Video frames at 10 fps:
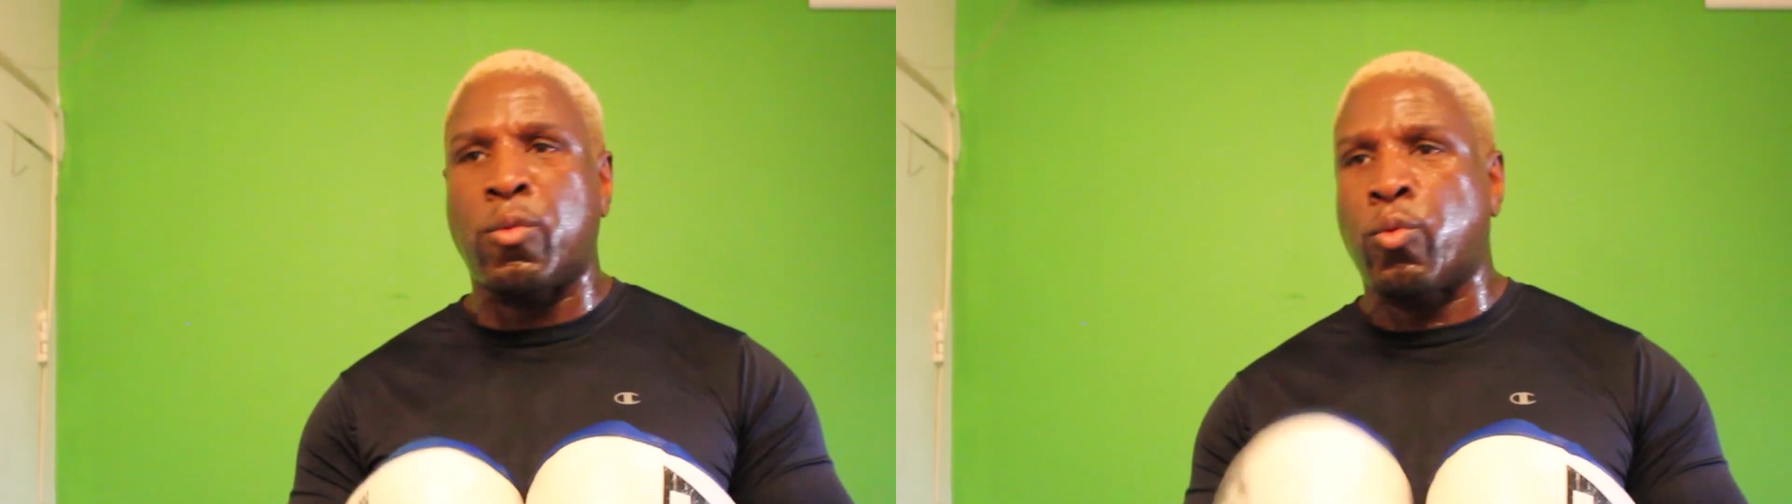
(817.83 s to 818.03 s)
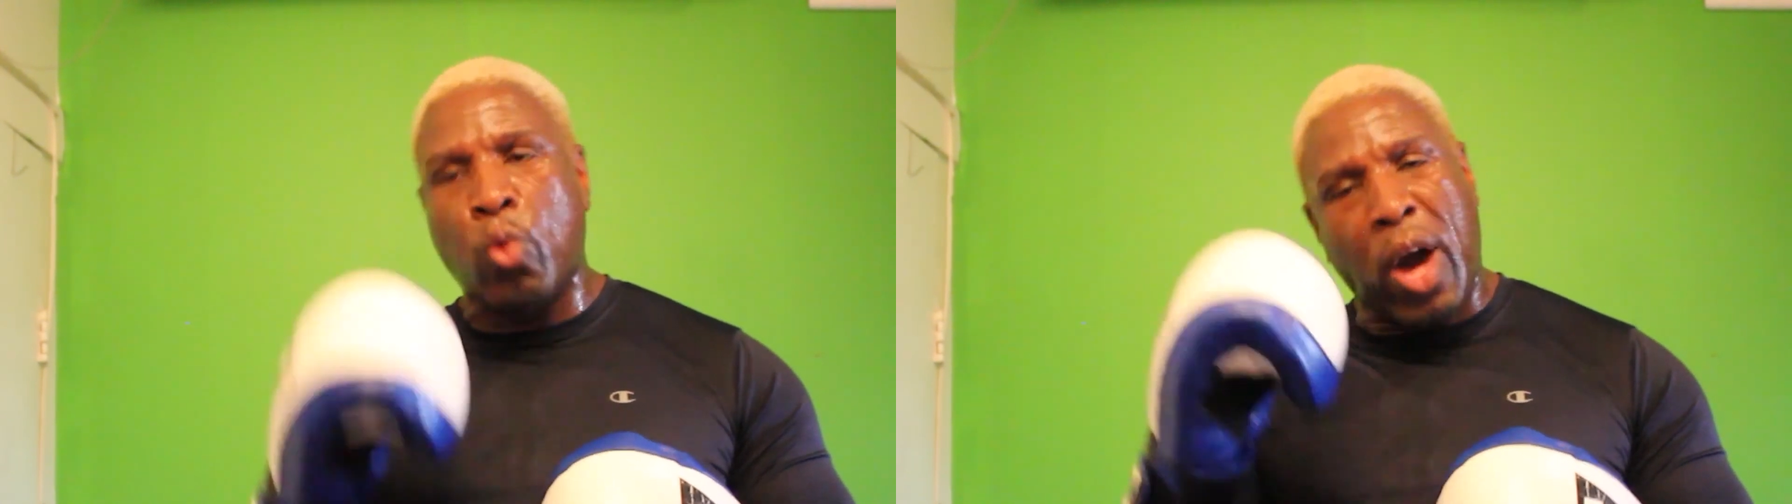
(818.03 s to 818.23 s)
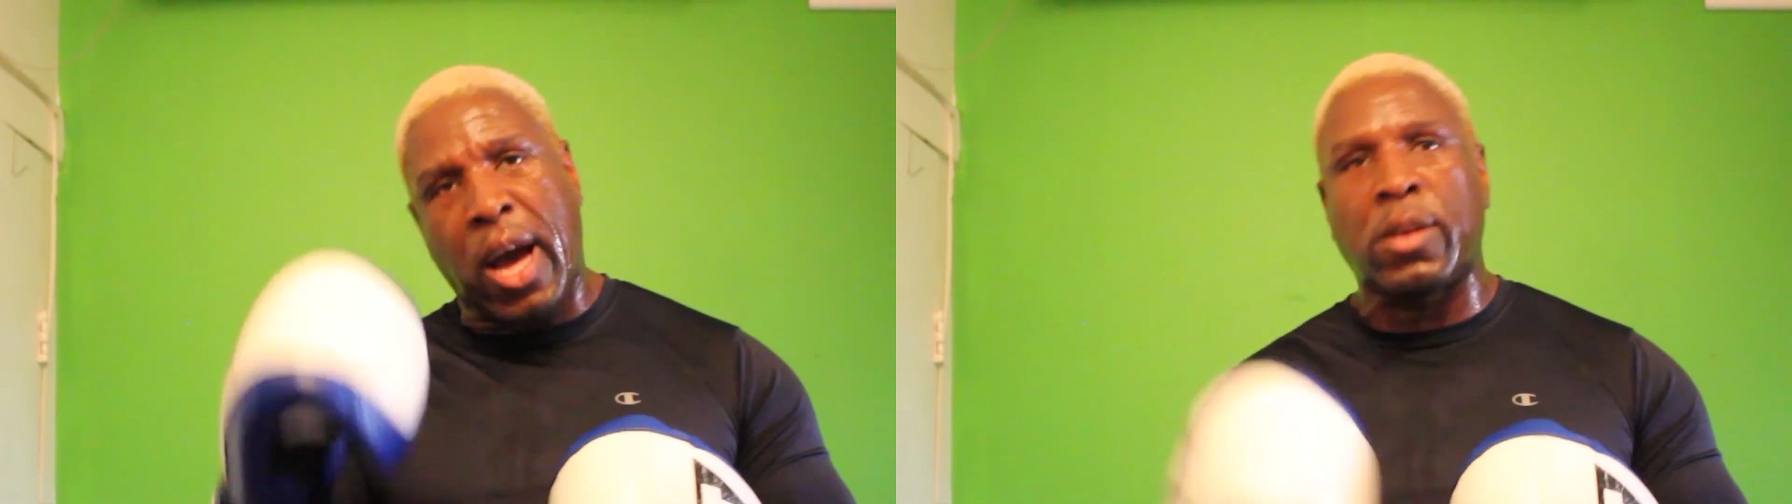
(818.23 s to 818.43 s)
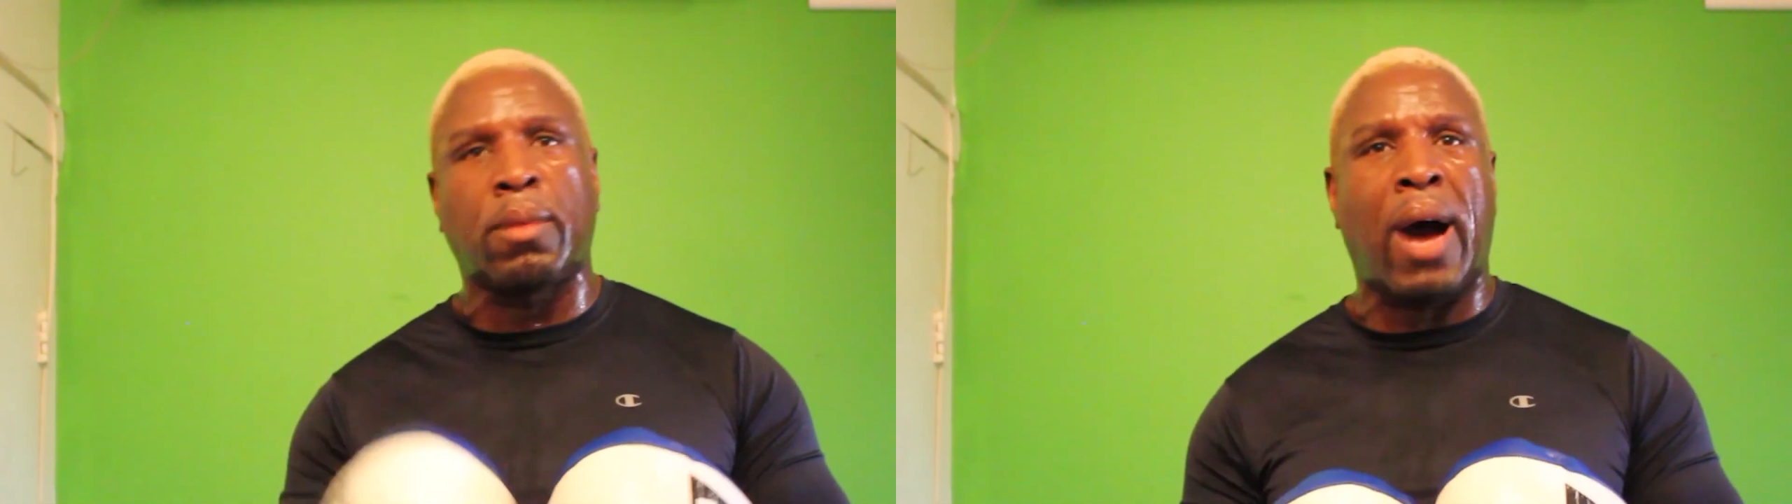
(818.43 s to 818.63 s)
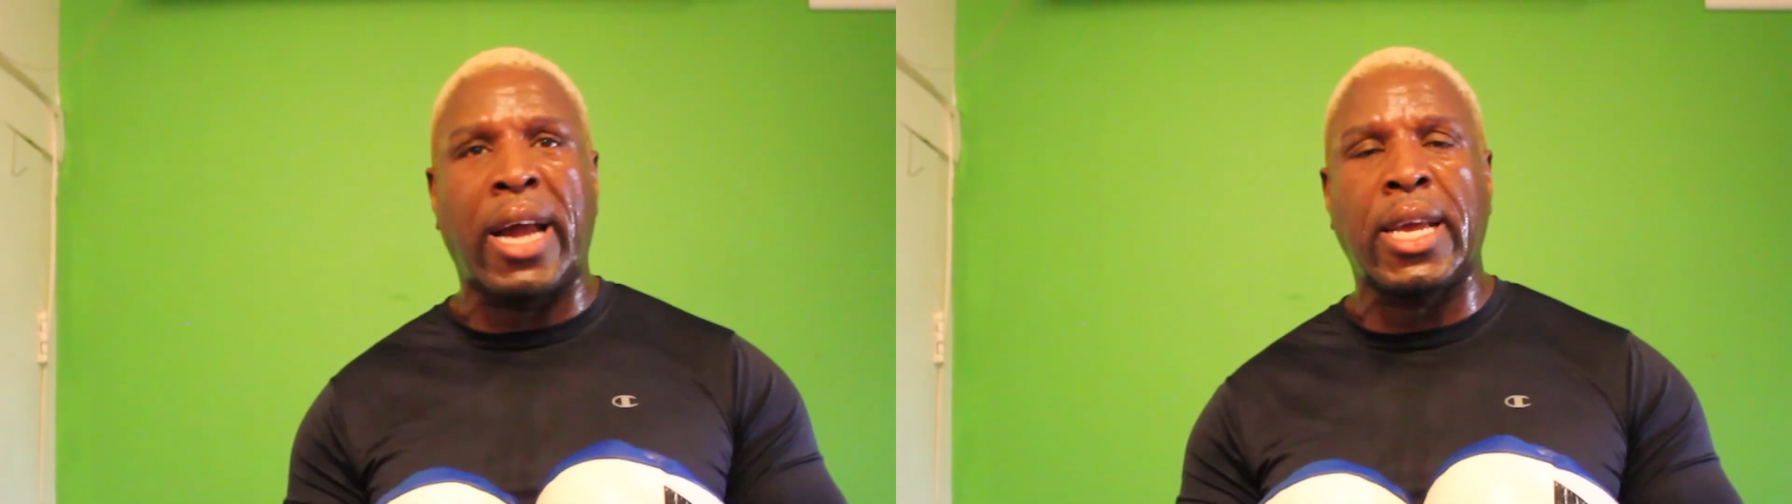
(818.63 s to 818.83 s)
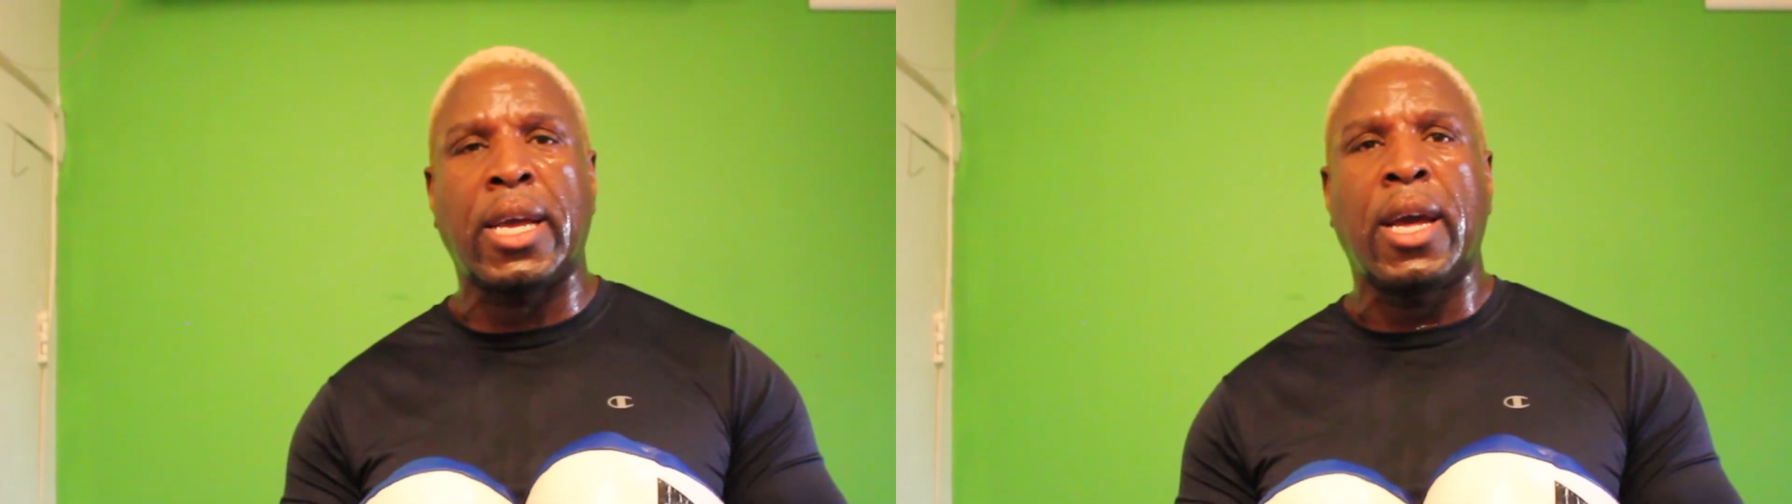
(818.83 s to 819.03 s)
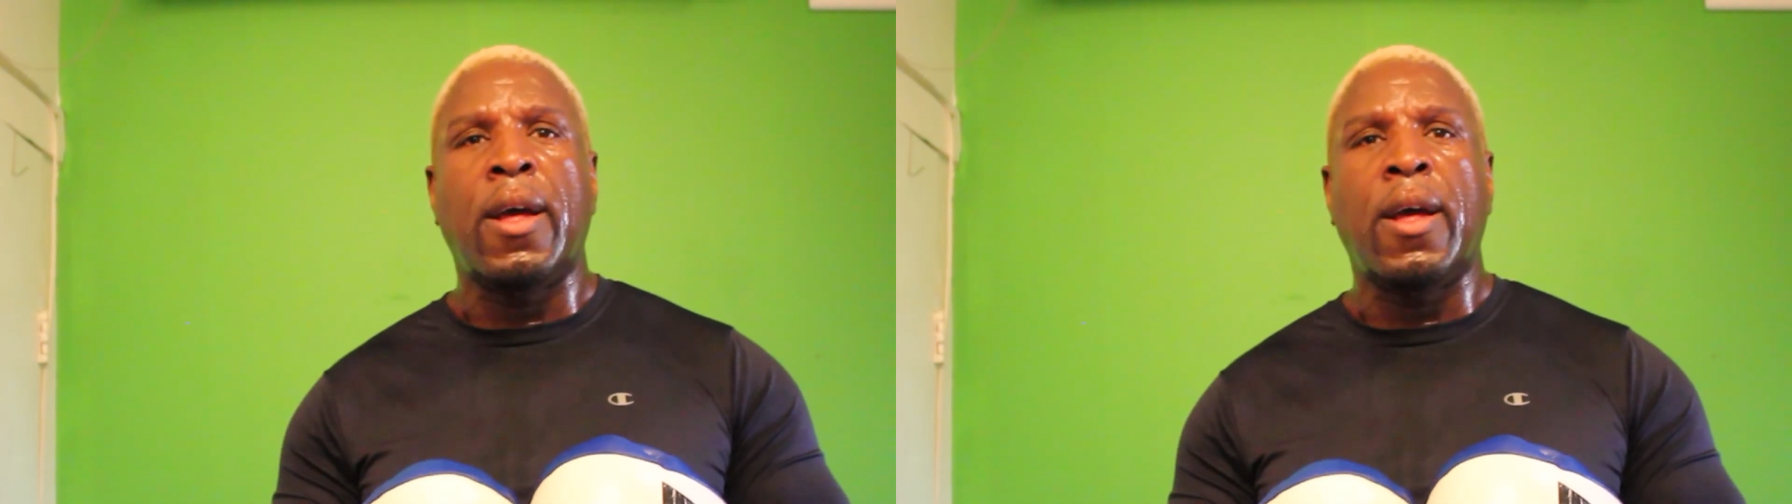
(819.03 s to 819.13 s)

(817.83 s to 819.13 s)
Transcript: right on the money.